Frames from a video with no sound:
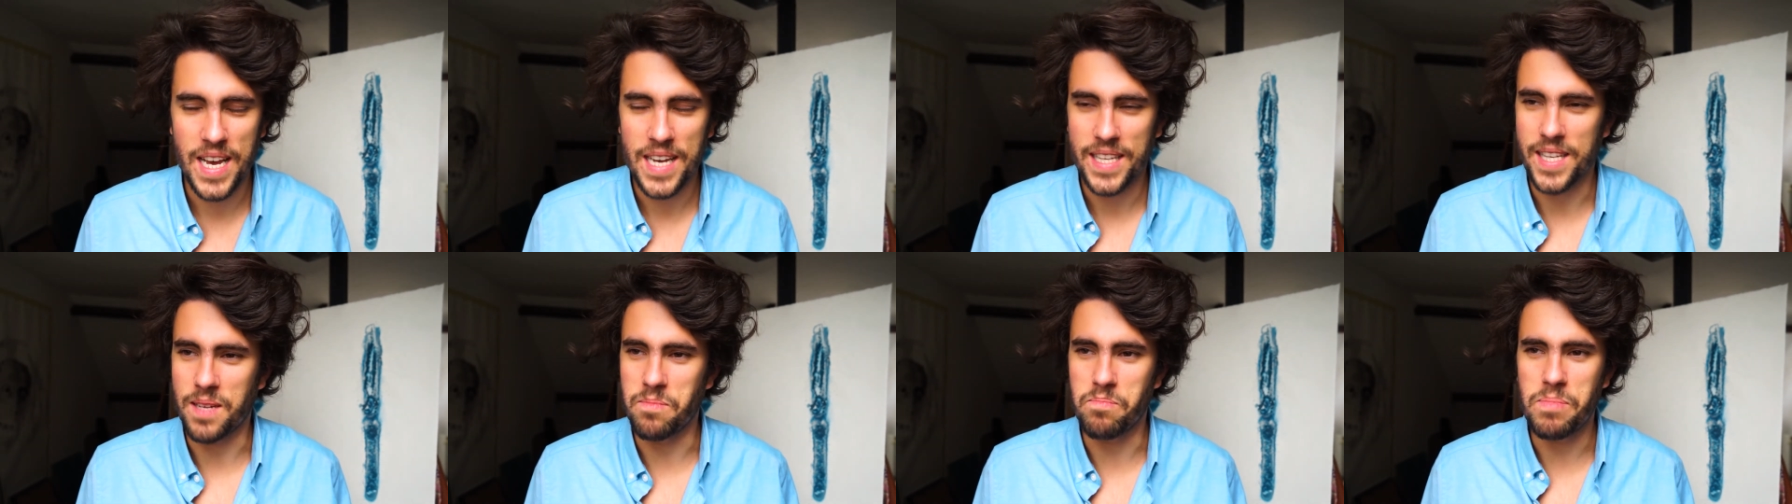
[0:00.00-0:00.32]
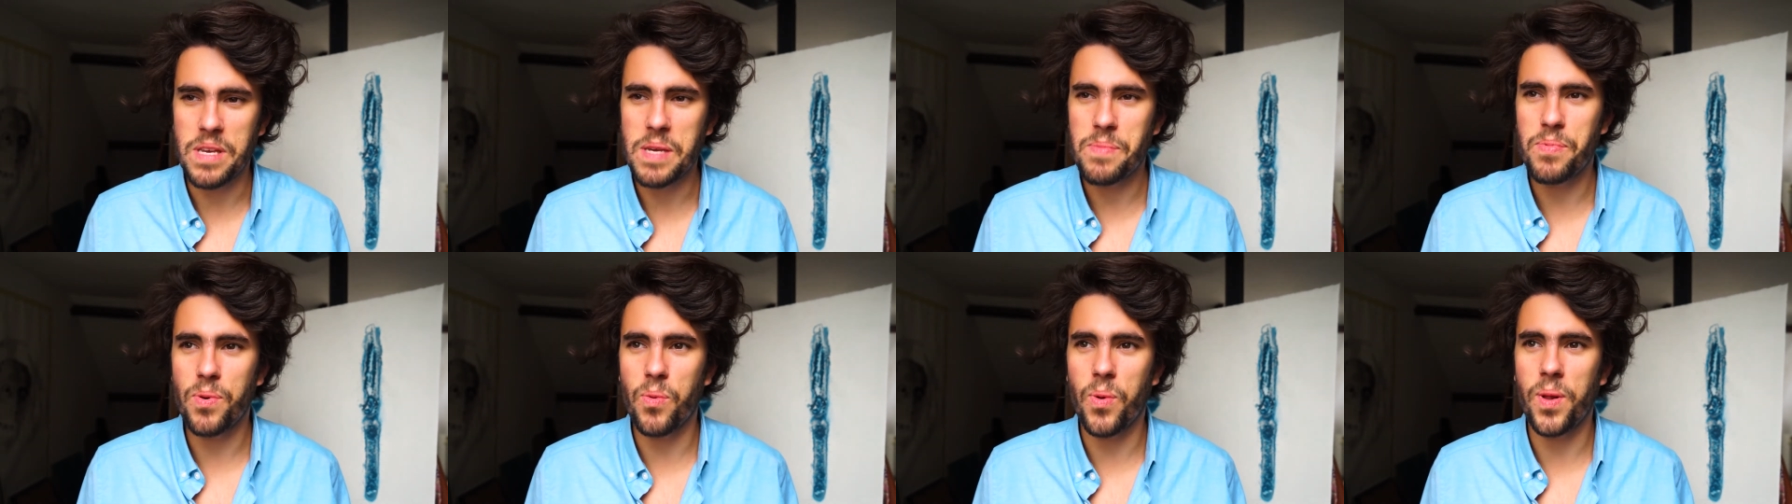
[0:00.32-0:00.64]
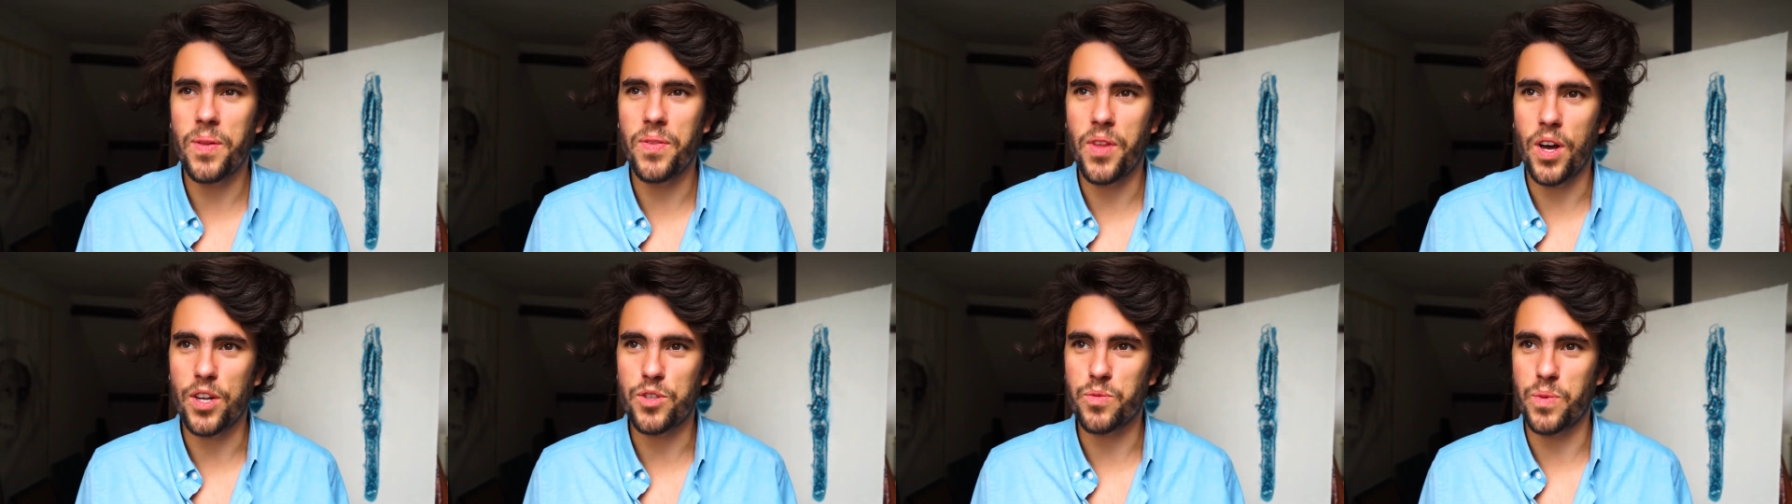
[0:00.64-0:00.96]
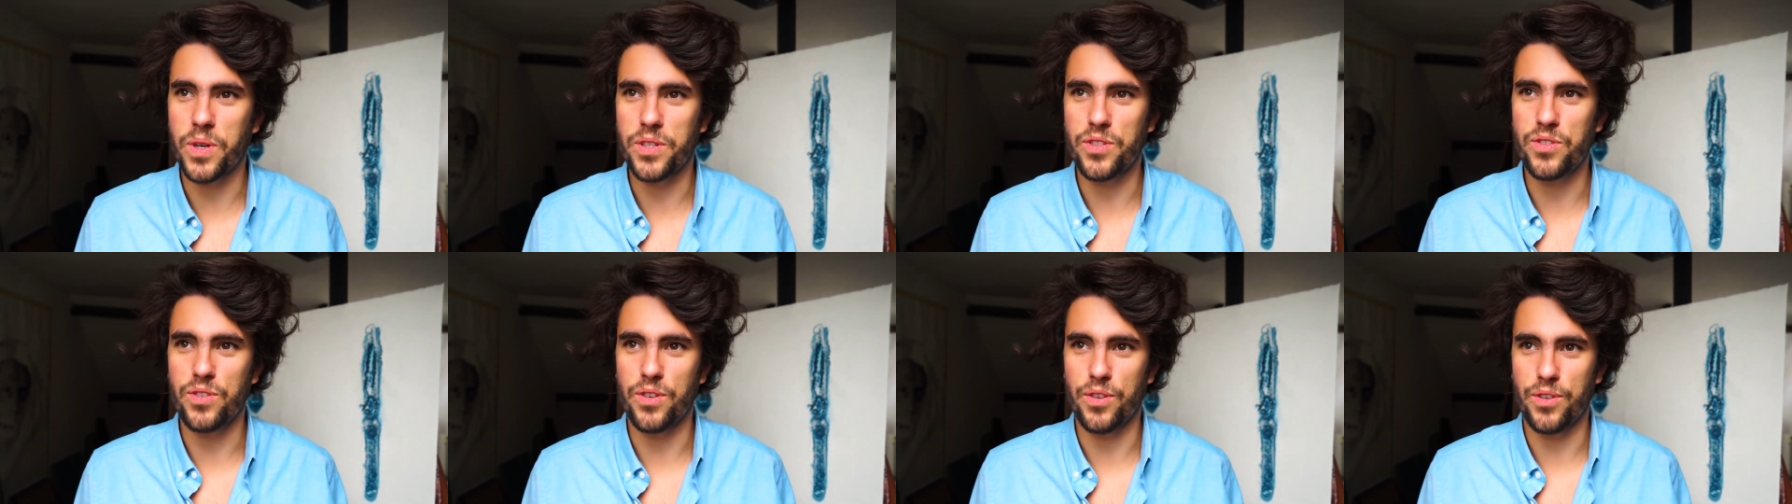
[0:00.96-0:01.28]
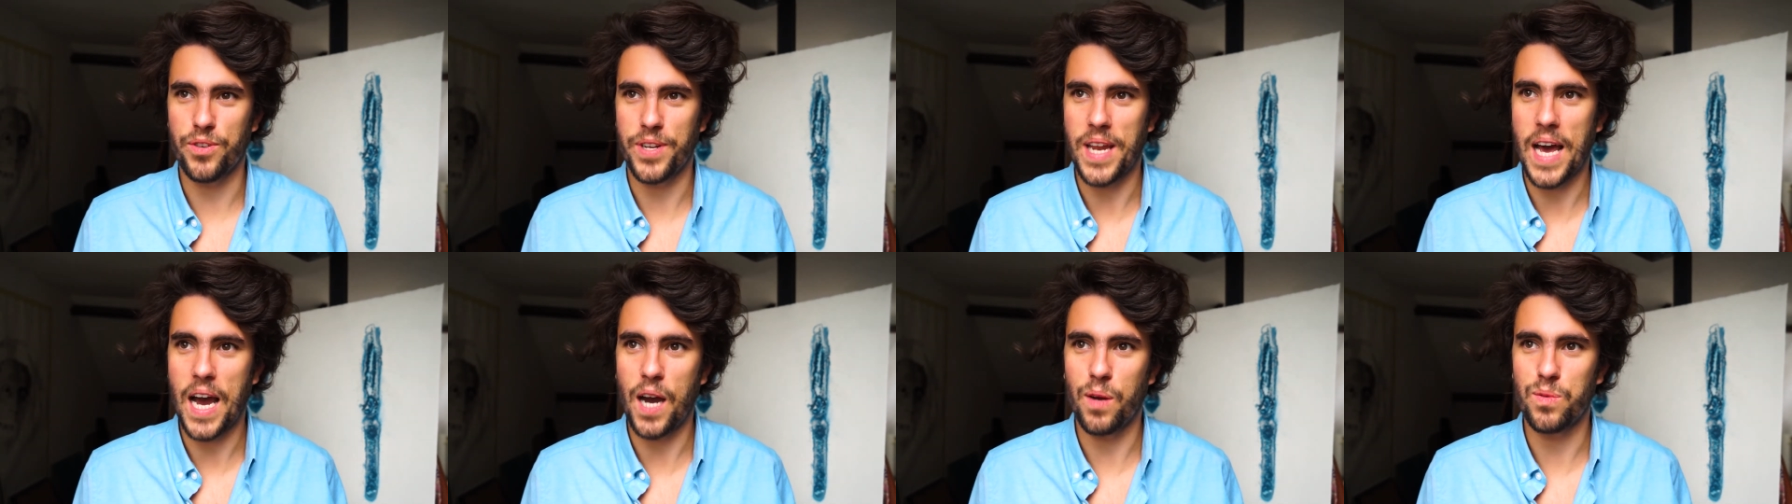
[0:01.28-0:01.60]
then people will not want to
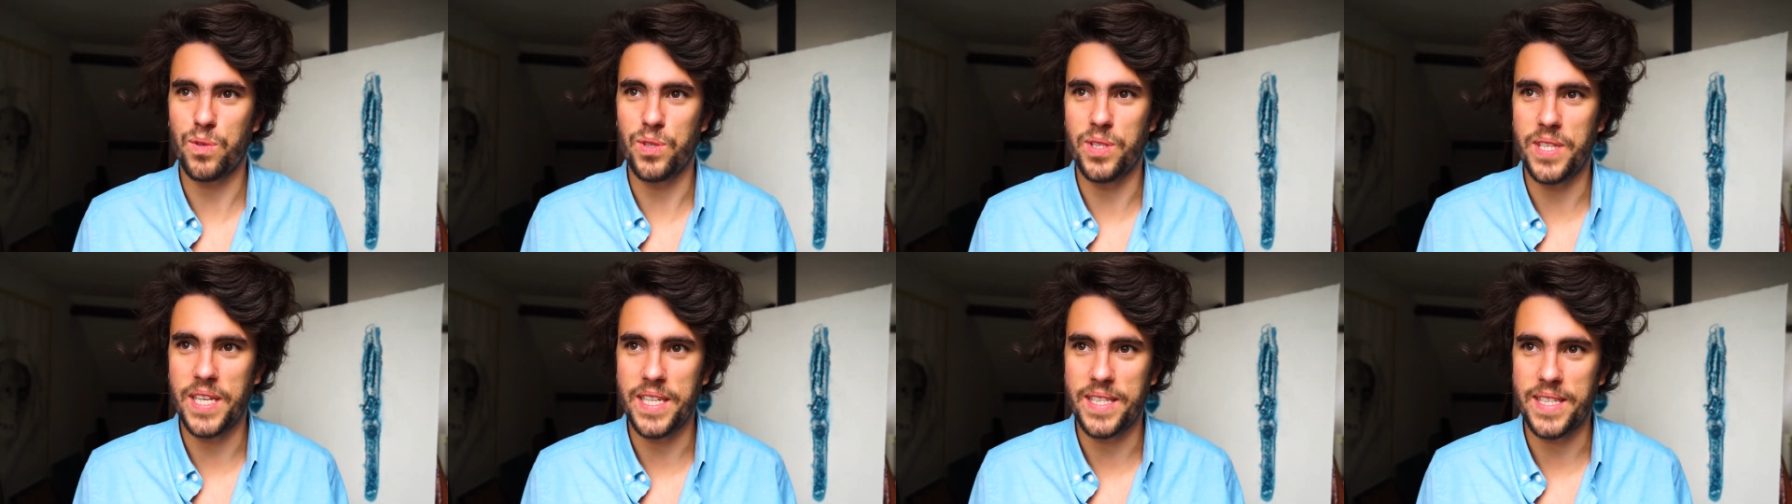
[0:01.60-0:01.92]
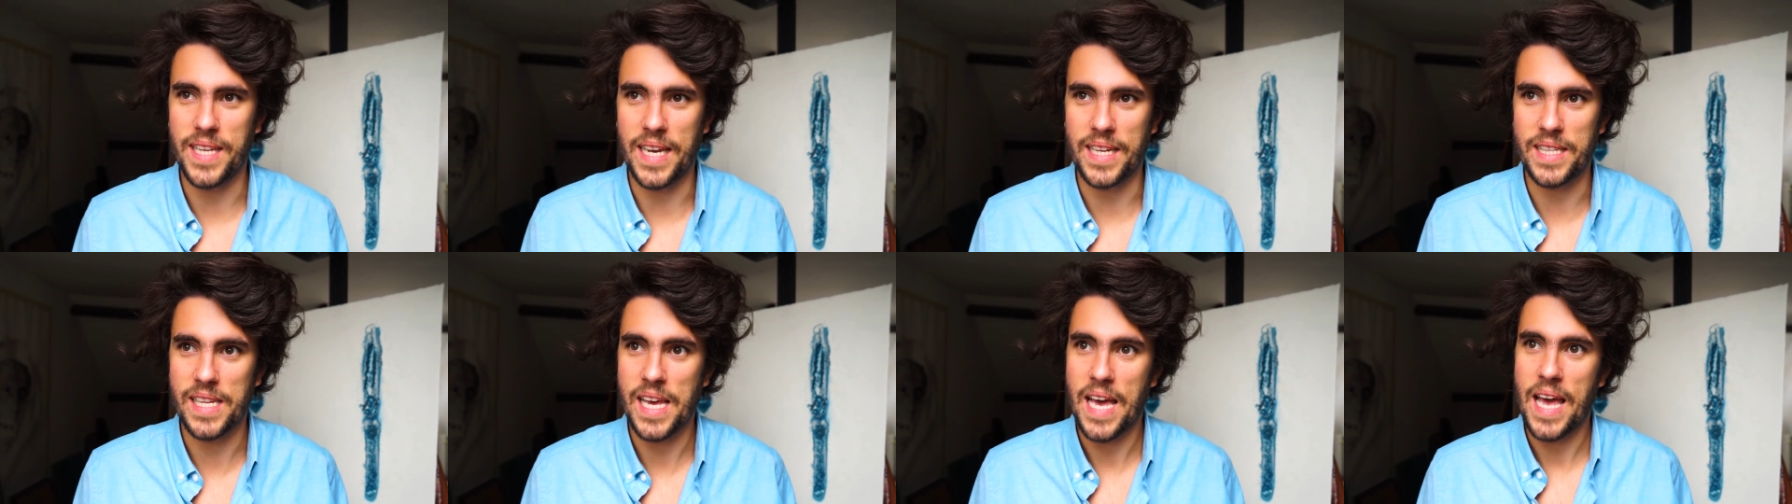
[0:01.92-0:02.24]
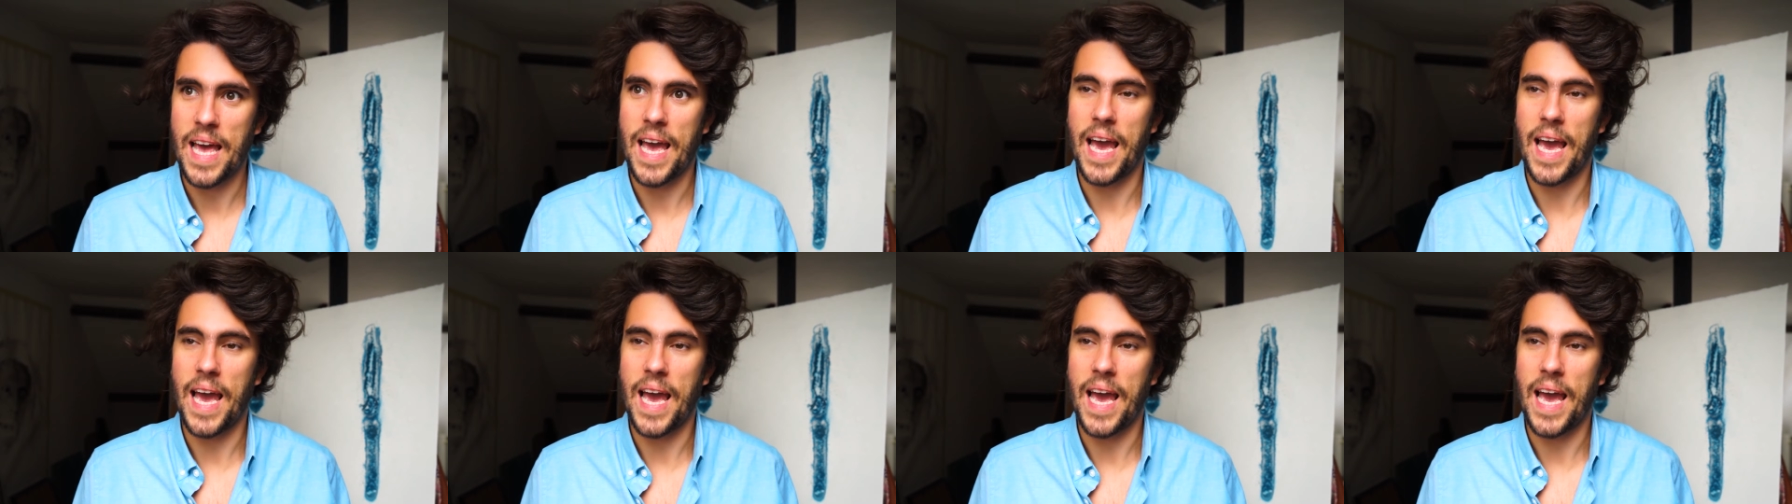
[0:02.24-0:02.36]
learn how you did that.